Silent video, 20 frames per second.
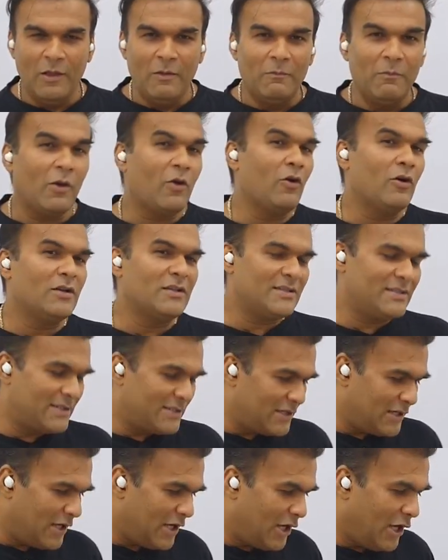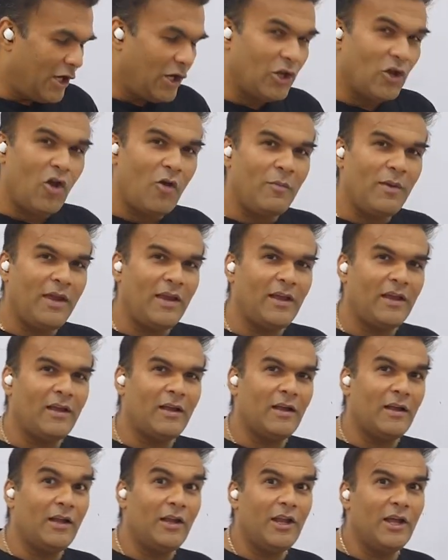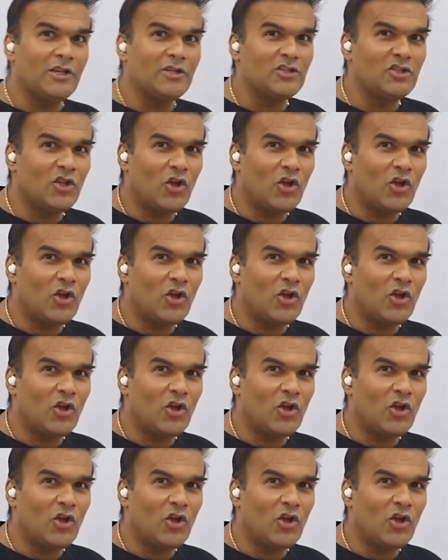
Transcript: Because economic does